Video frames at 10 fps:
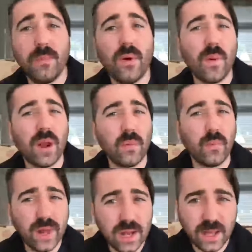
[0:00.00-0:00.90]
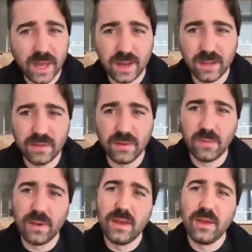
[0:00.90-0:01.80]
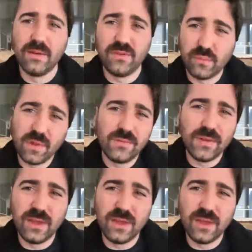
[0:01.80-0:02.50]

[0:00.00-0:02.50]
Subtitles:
But what I will get into, just briefly,